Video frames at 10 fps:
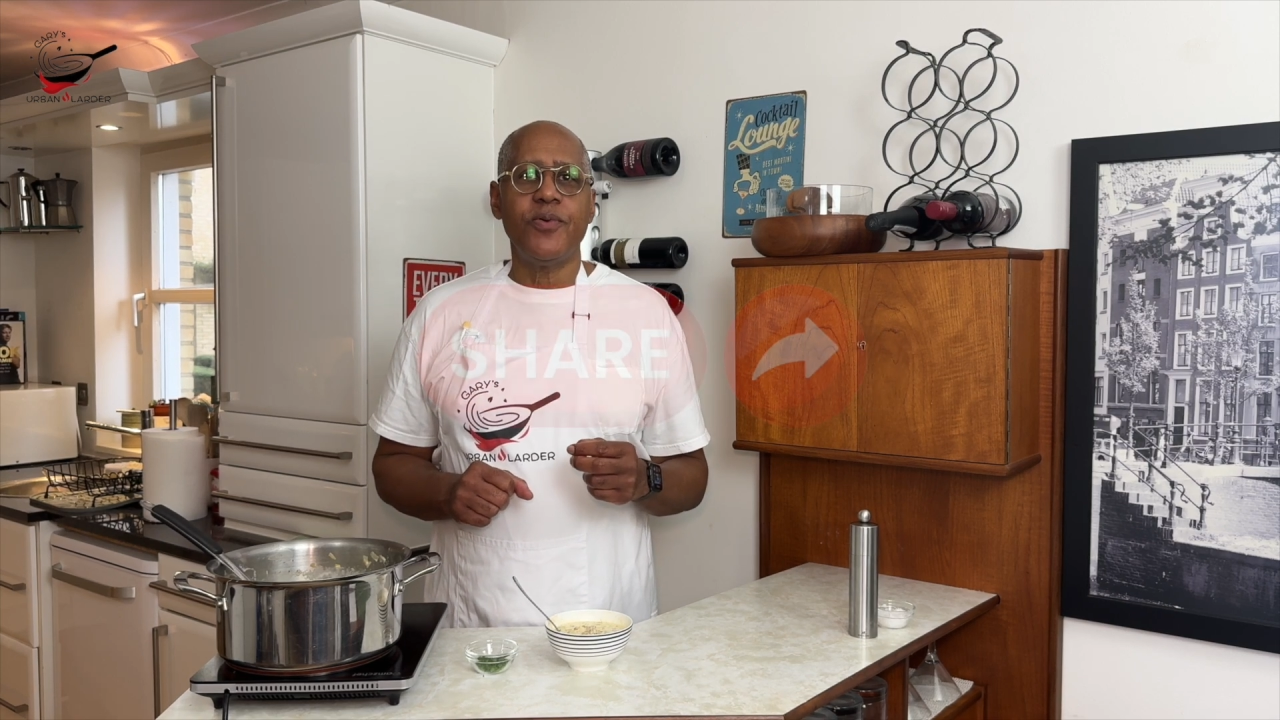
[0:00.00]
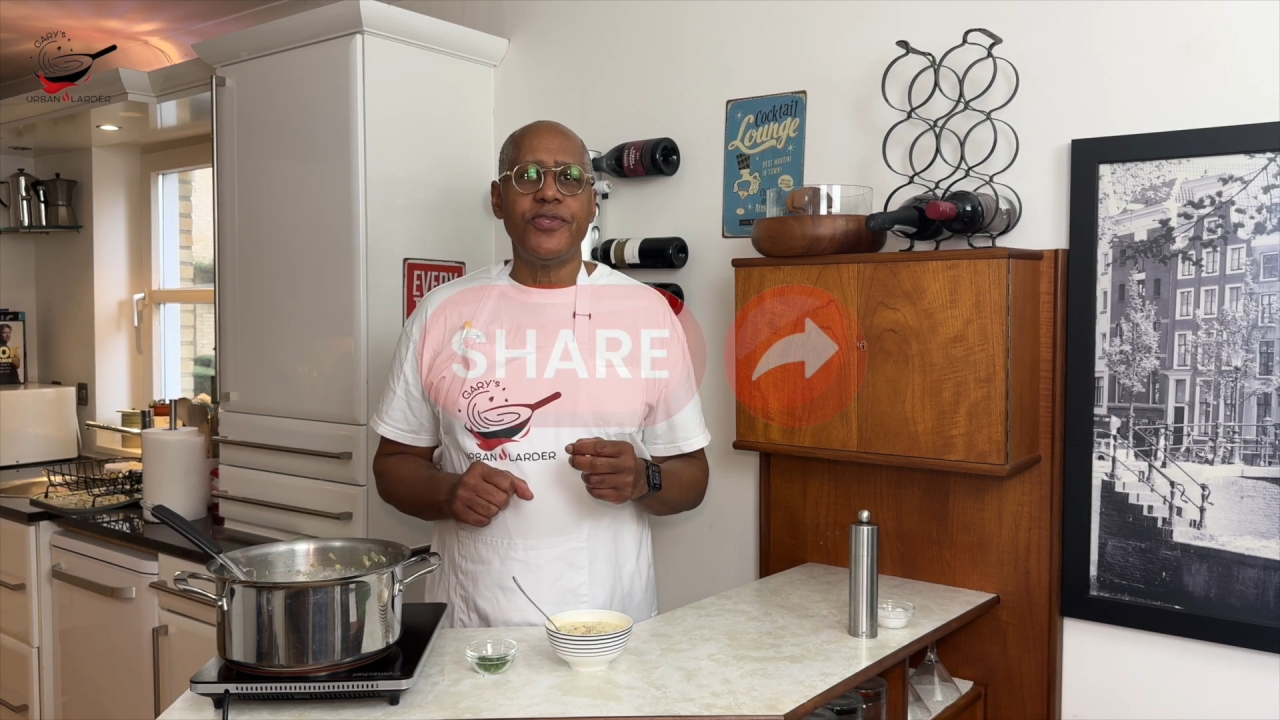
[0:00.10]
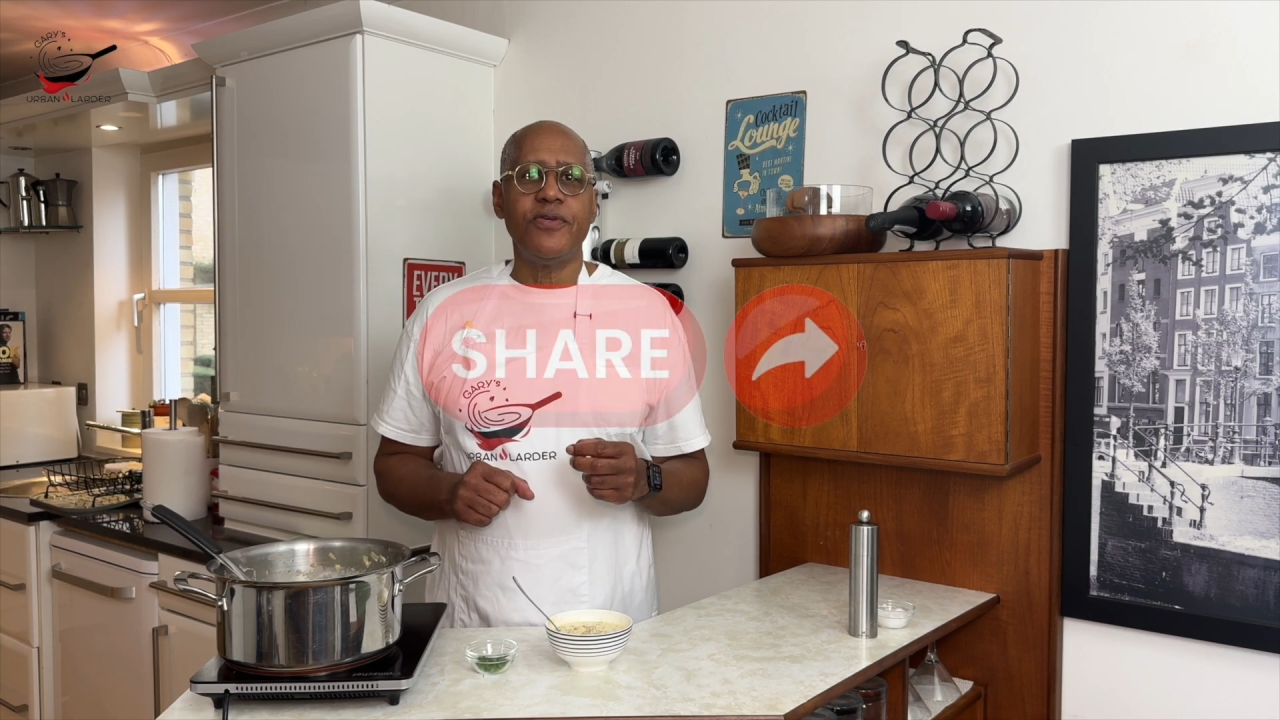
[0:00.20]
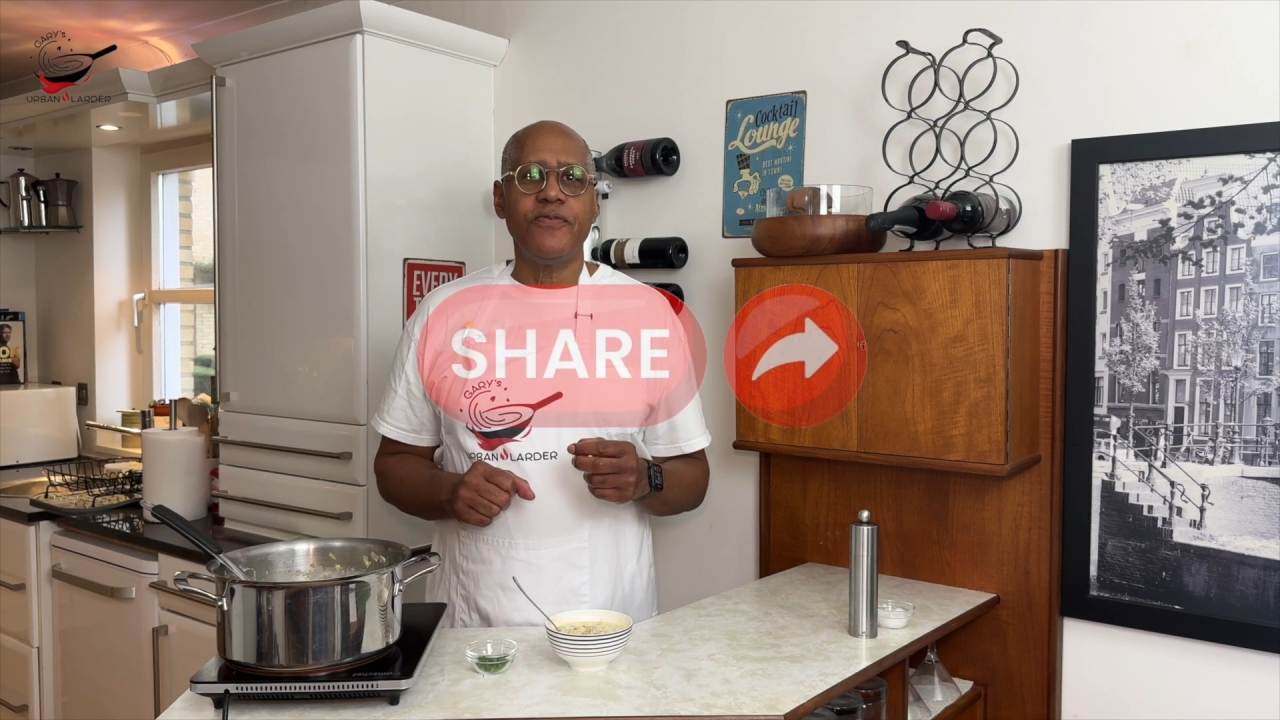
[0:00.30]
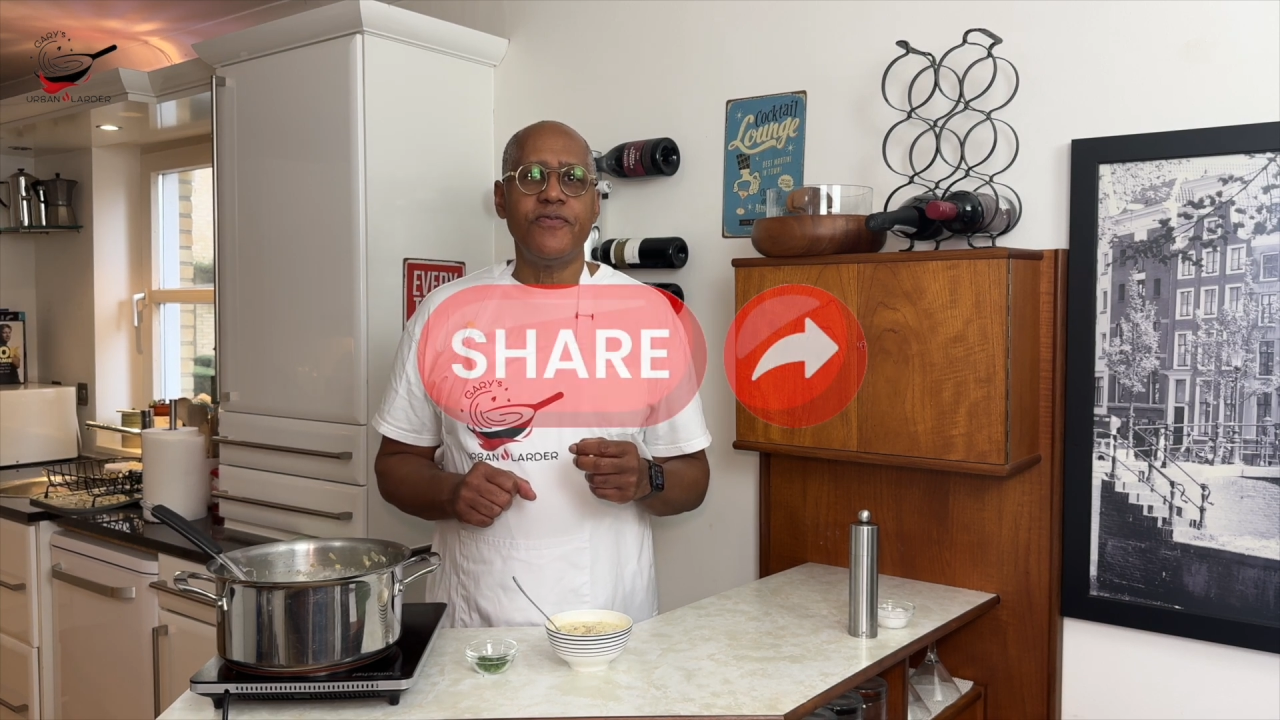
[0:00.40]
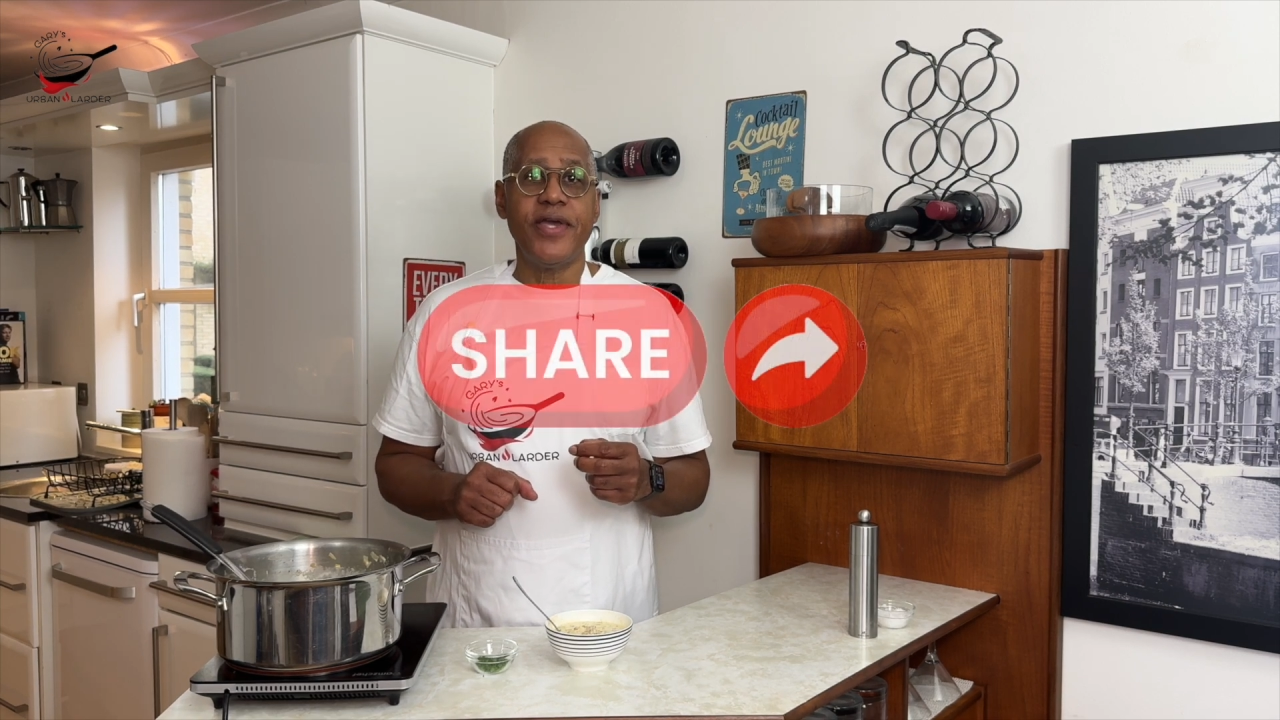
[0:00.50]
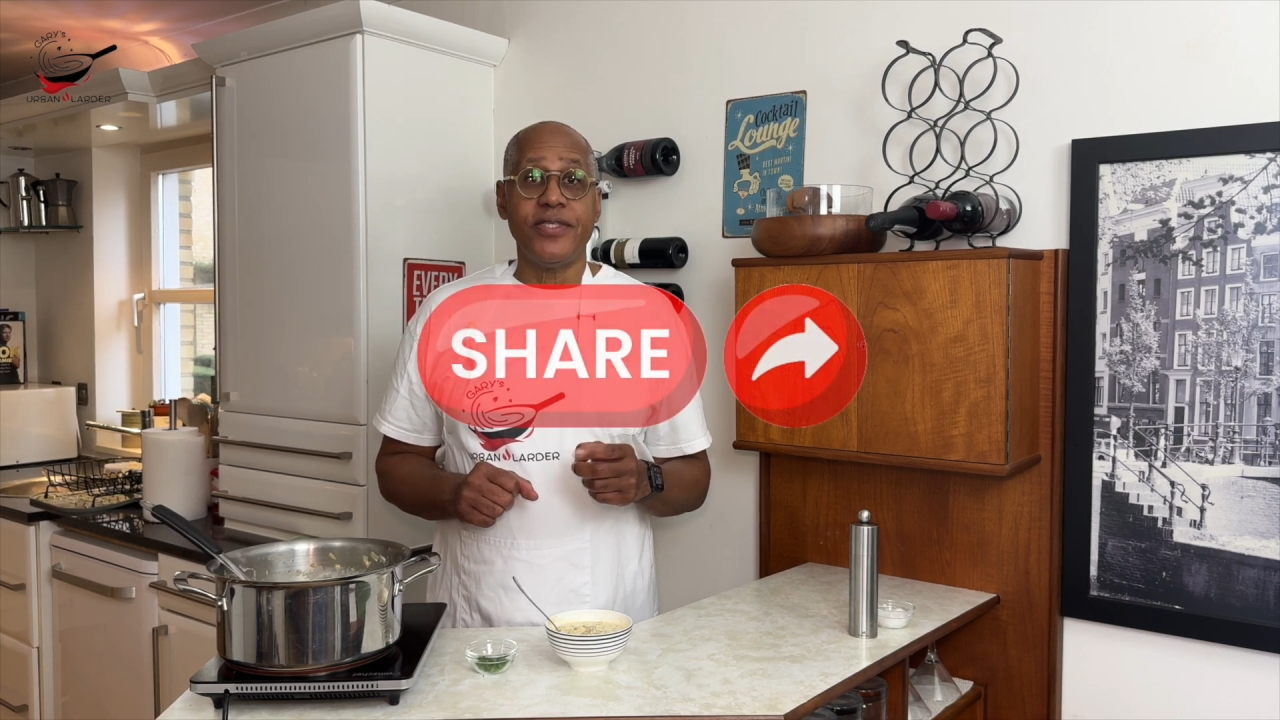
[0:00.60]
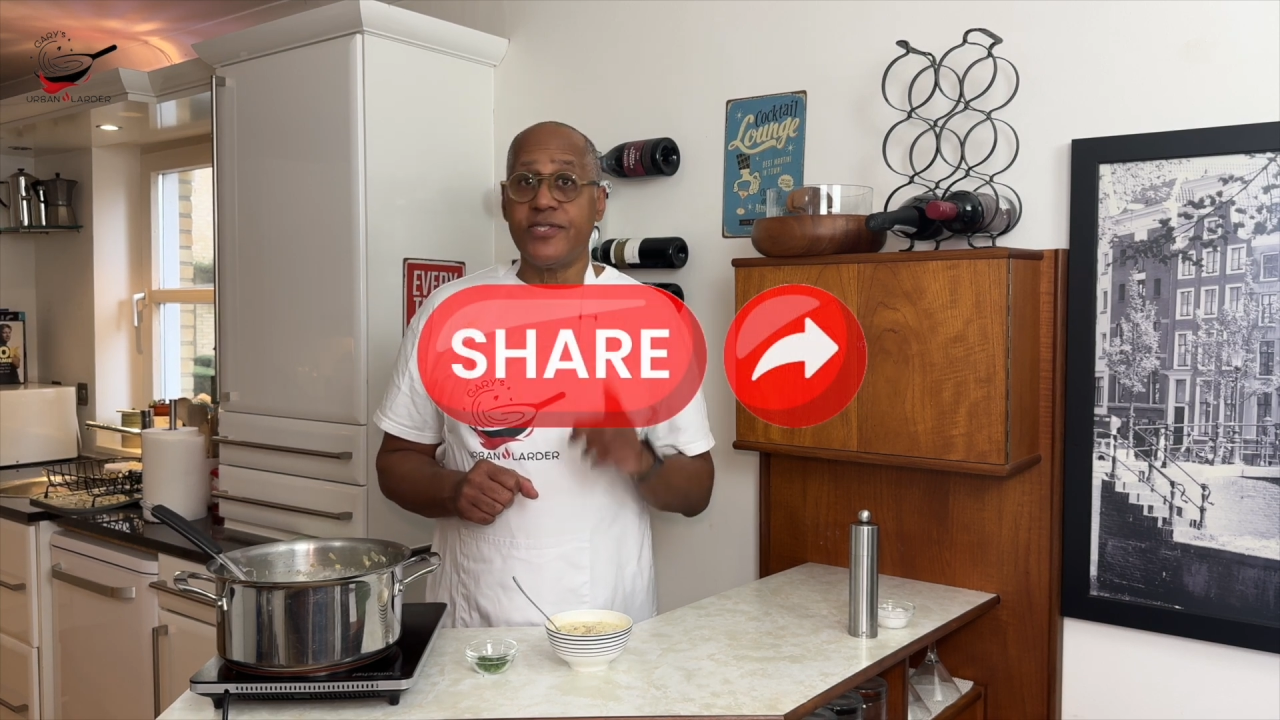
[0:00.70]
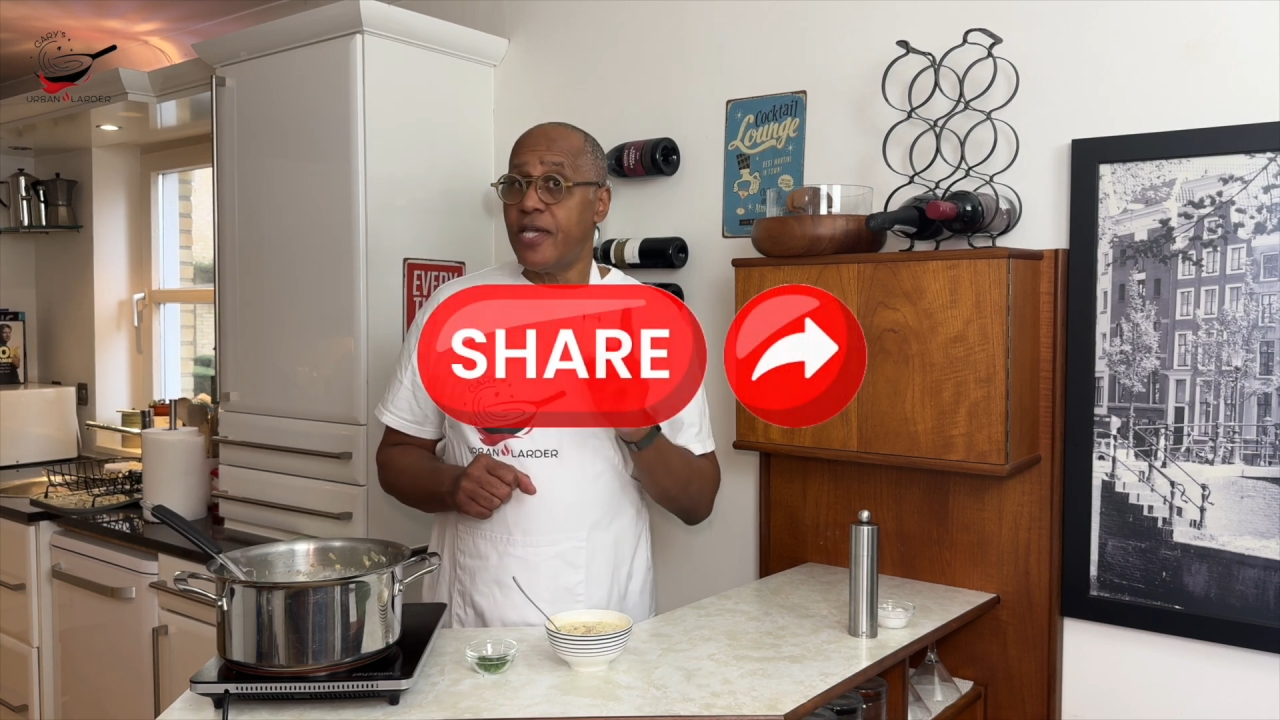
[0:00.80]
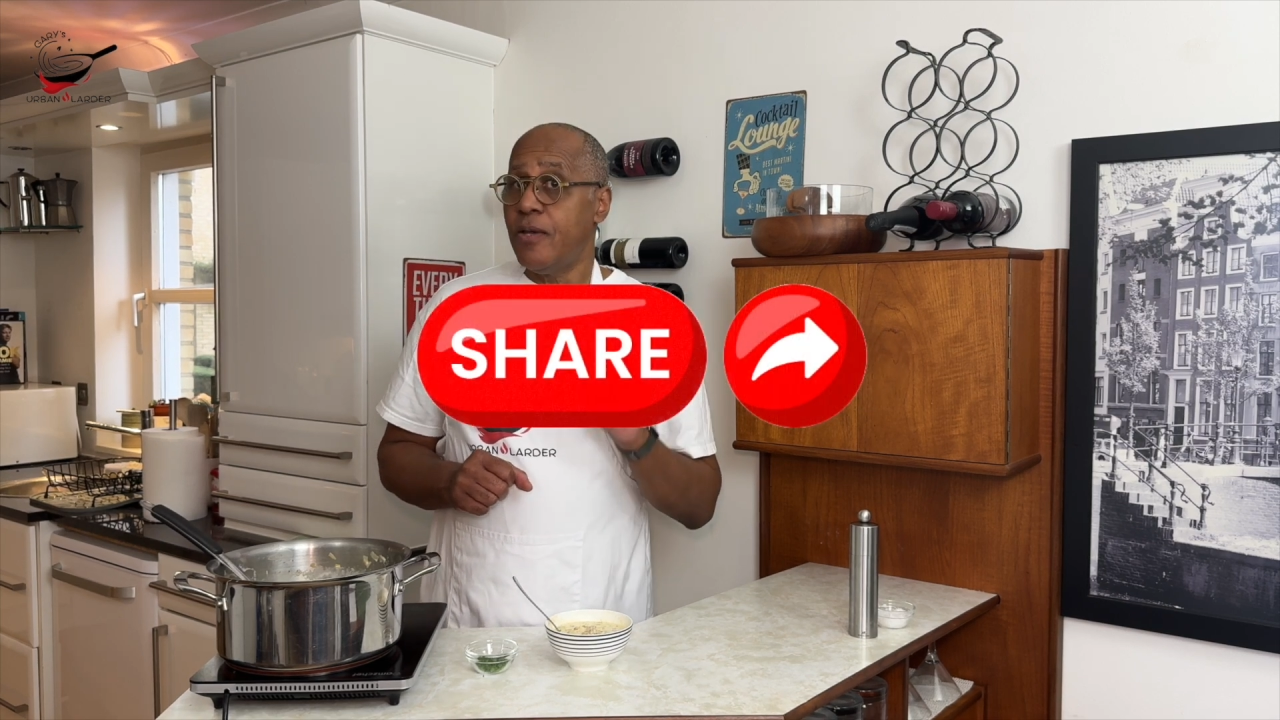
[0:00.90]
with your friends.